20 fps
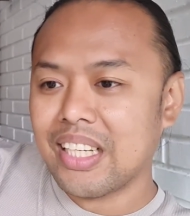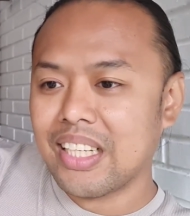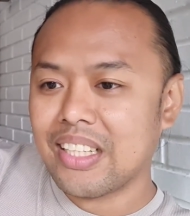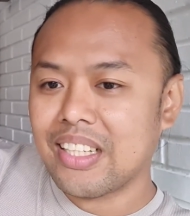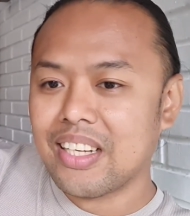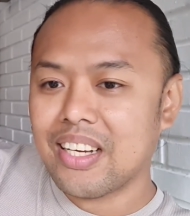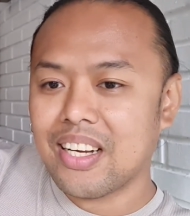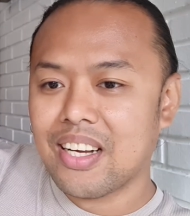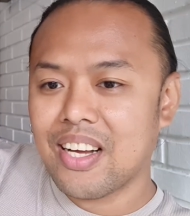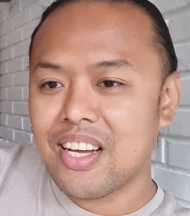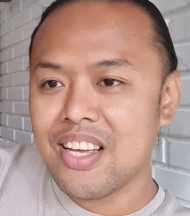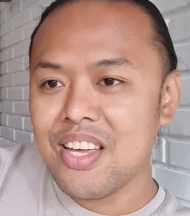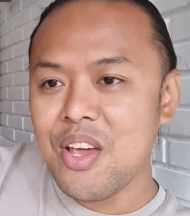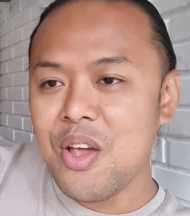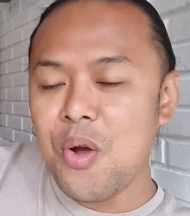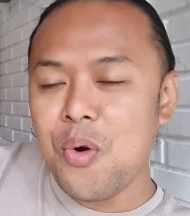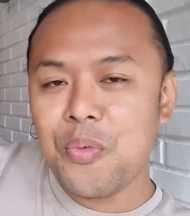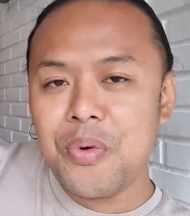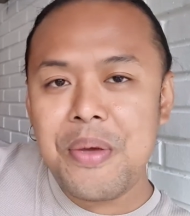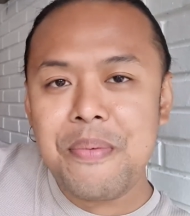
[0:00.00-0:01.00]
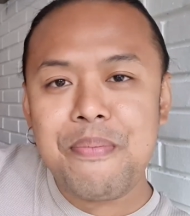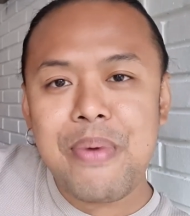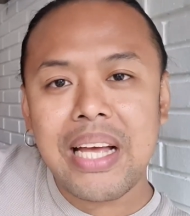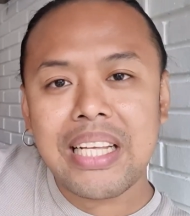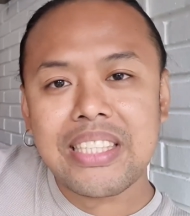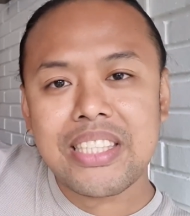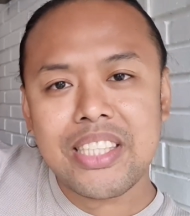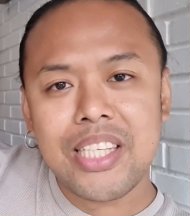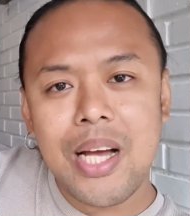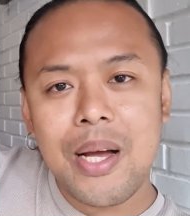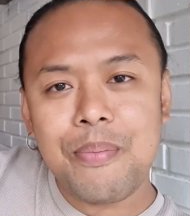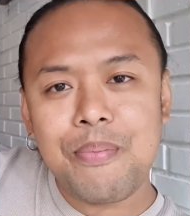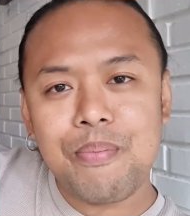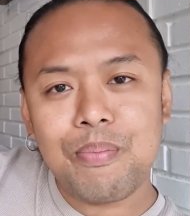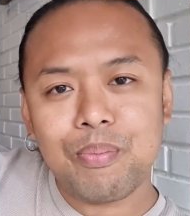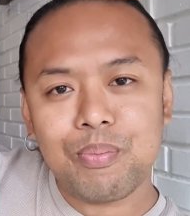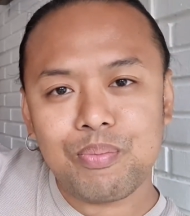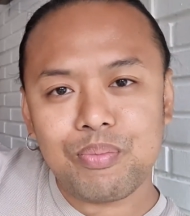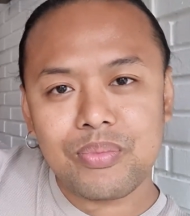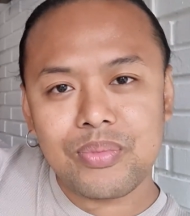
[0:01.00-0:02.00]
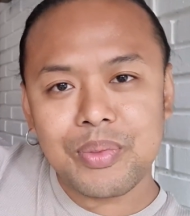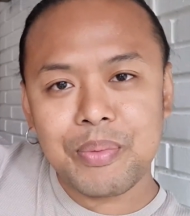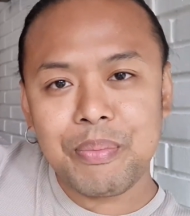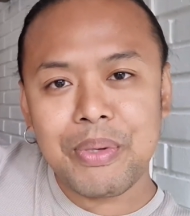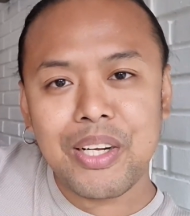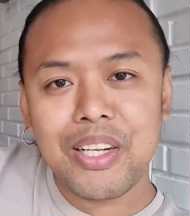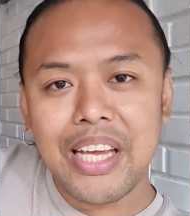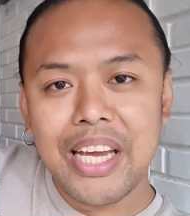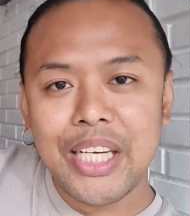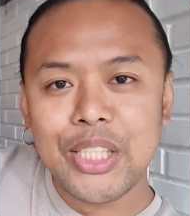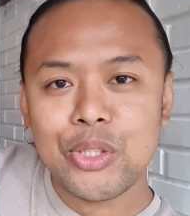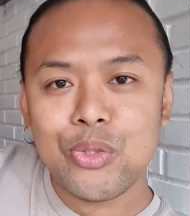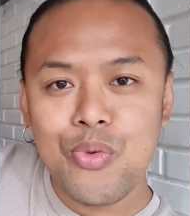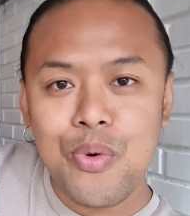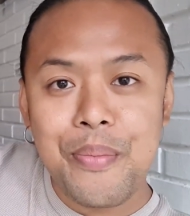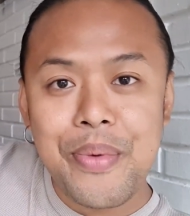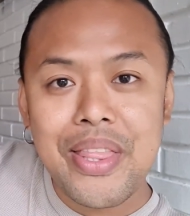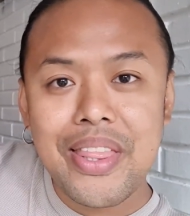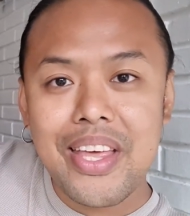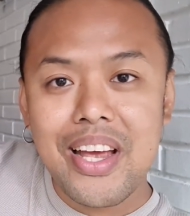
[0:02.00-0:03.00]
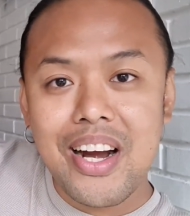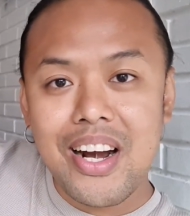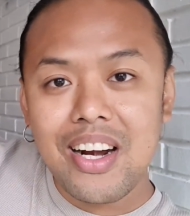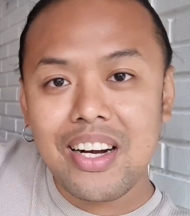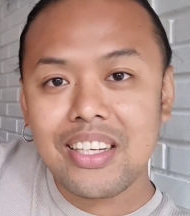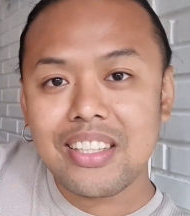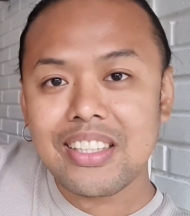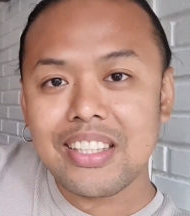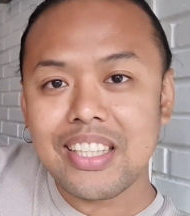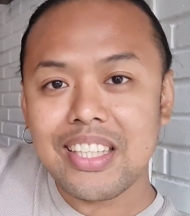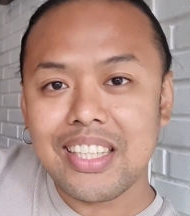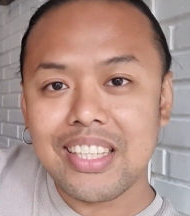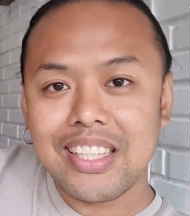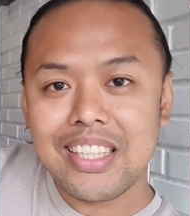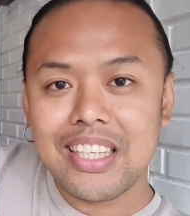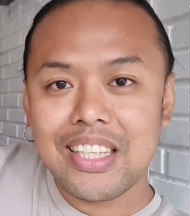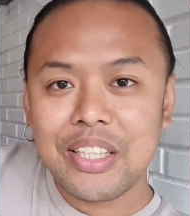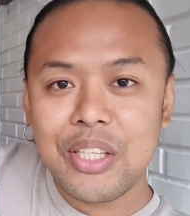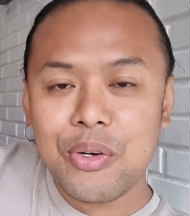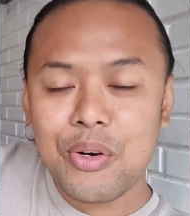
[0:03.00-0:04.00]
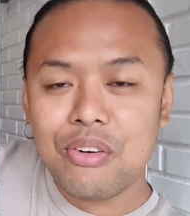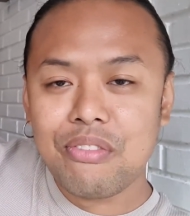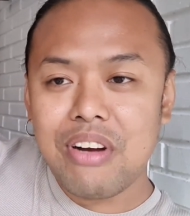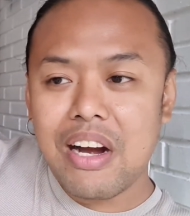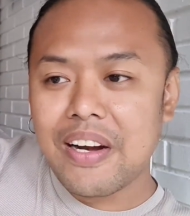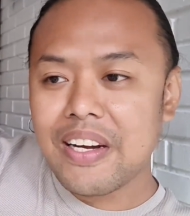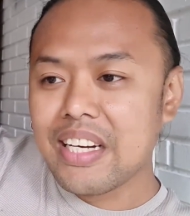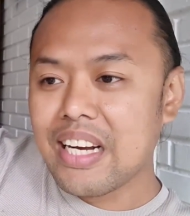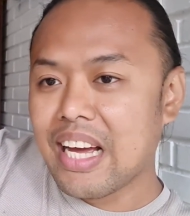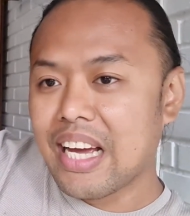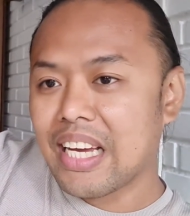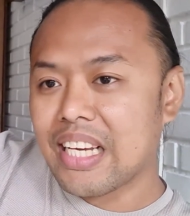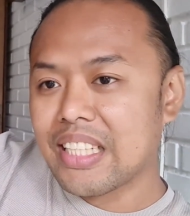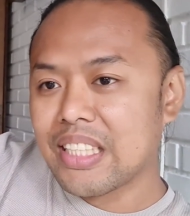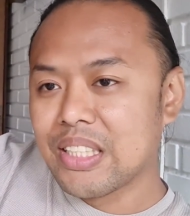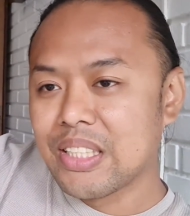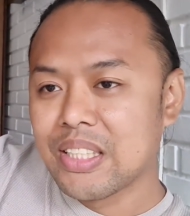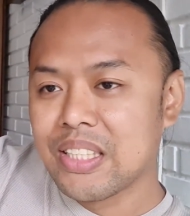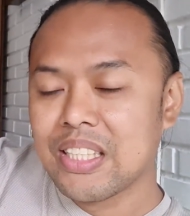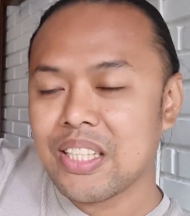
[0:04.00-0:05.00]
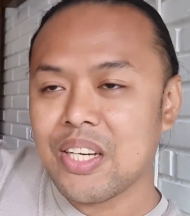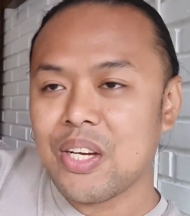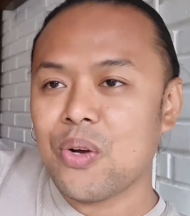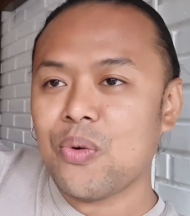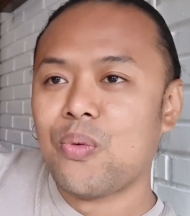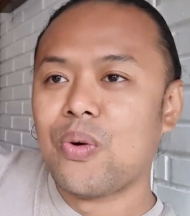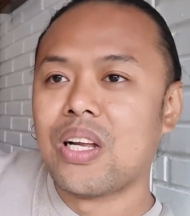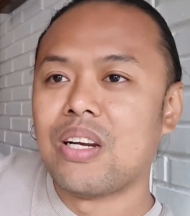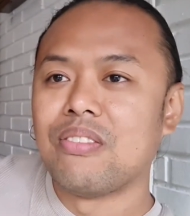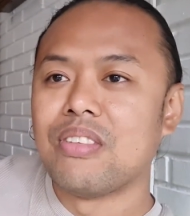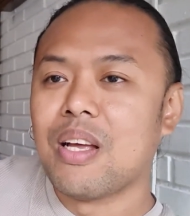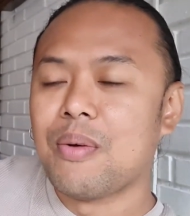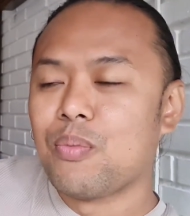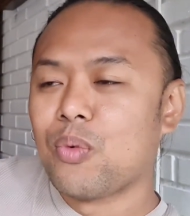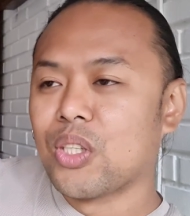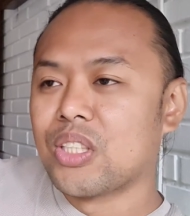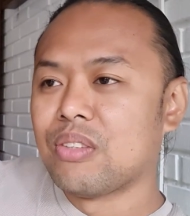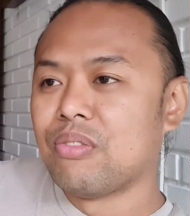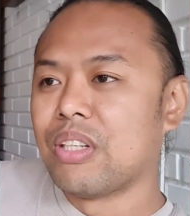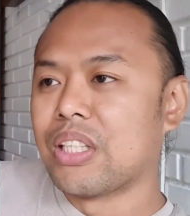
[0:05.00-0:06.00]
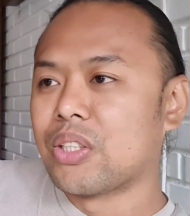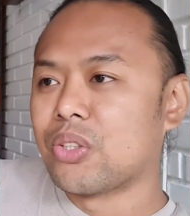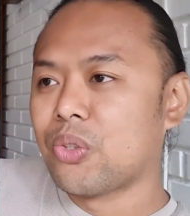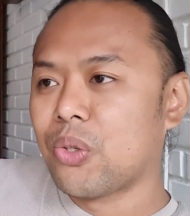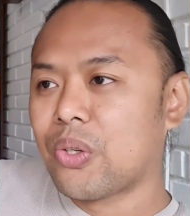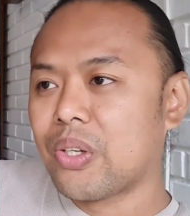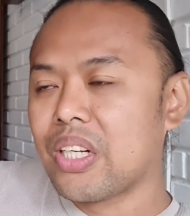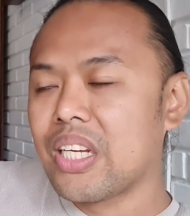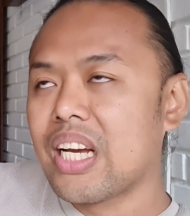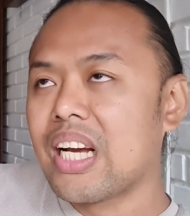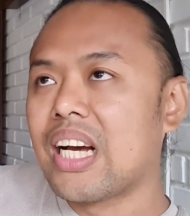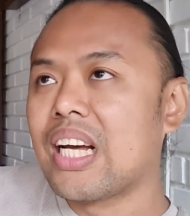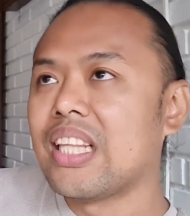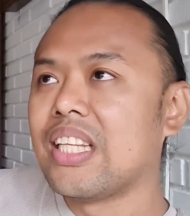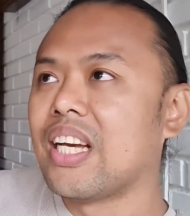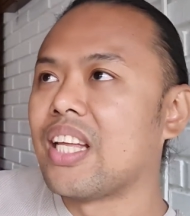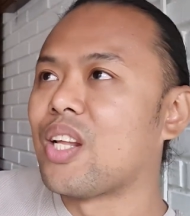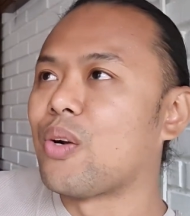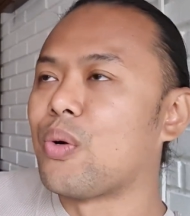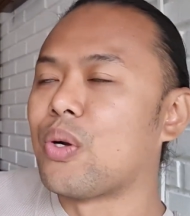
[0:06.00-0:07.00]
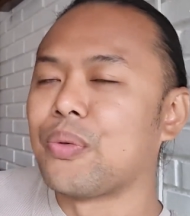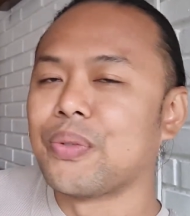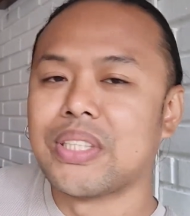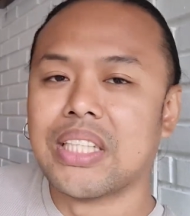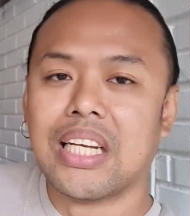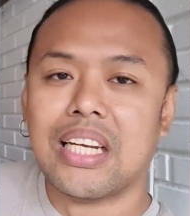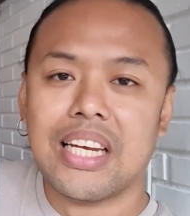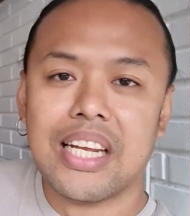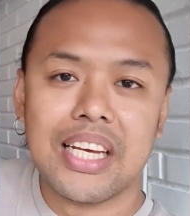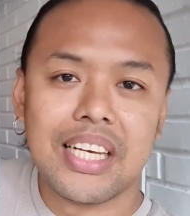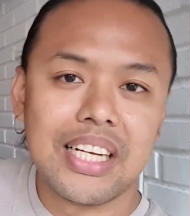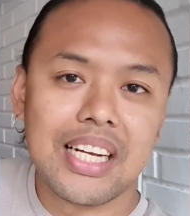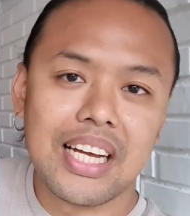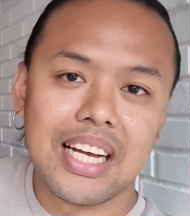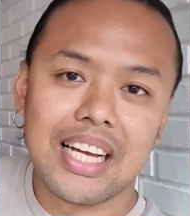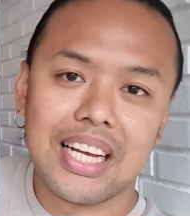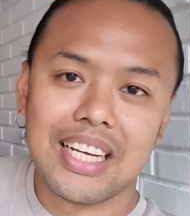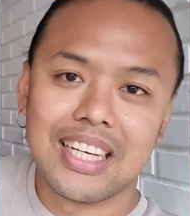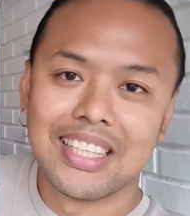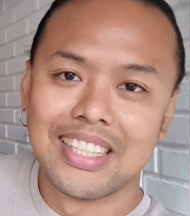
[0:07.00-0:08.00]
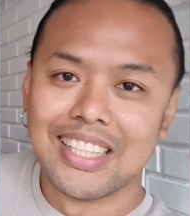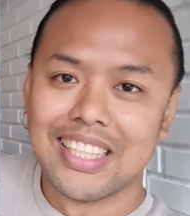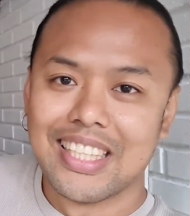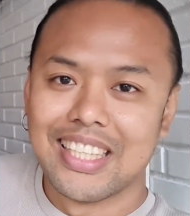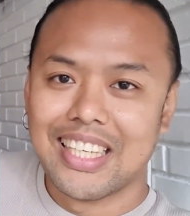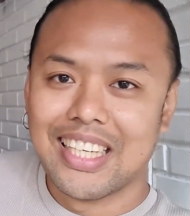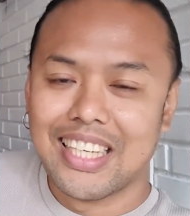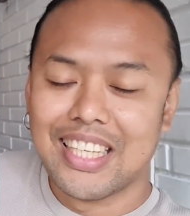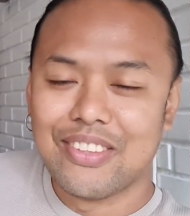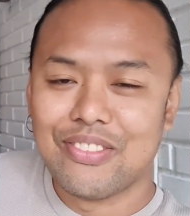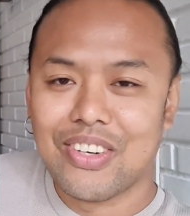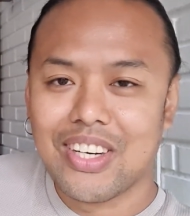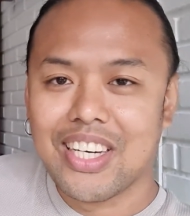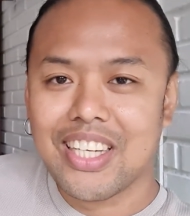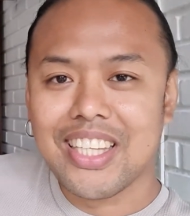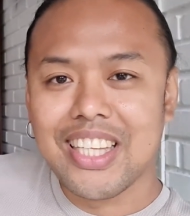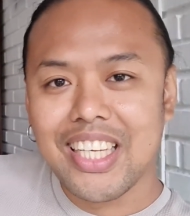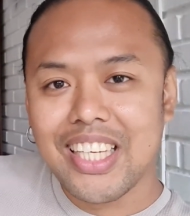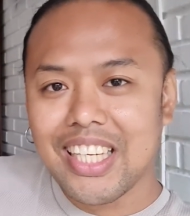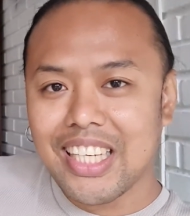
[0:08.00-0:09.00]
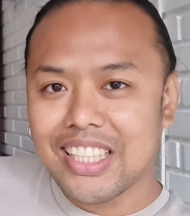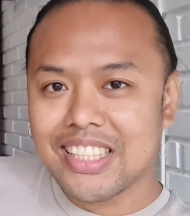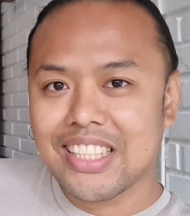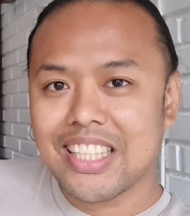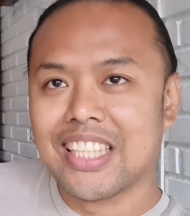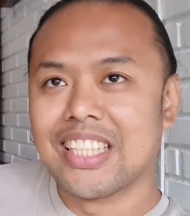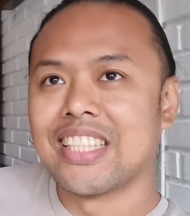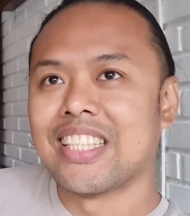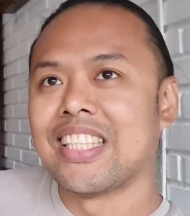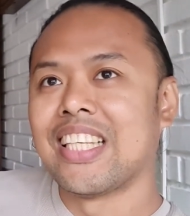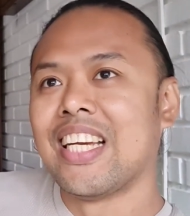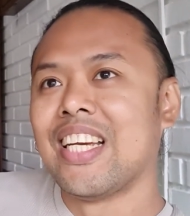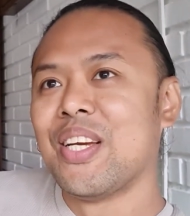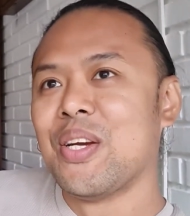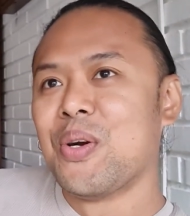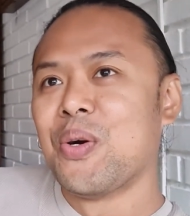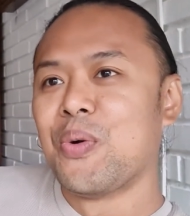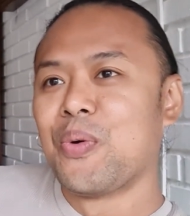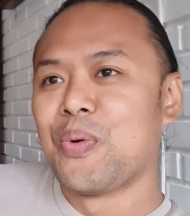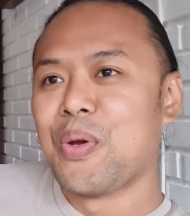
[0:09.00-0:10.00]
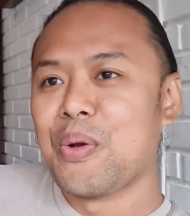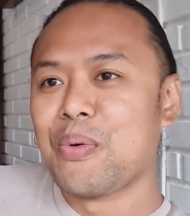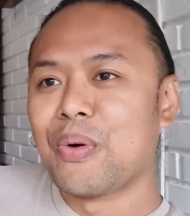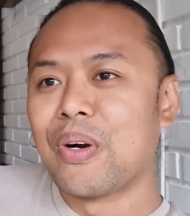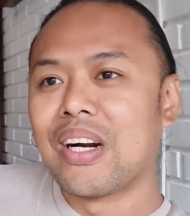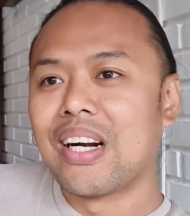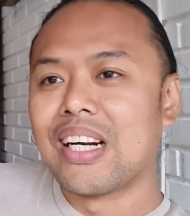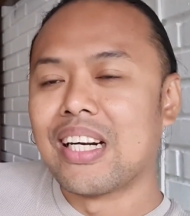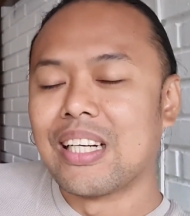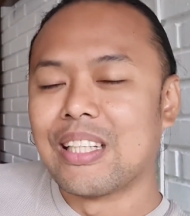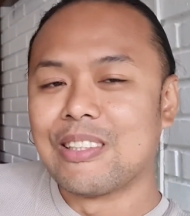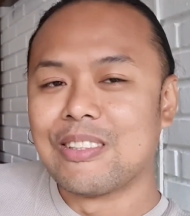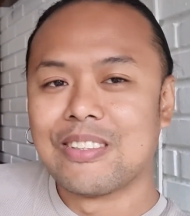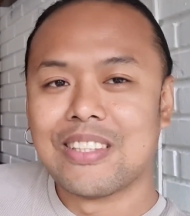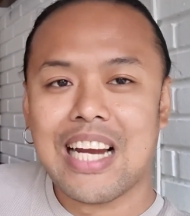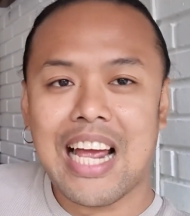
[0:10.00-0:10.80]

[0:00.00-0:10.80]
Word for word: and uh, we met some middle-aged women there, and they were very nice. One of them was Victoria, the other one was Elena, and funny thing is, cause we were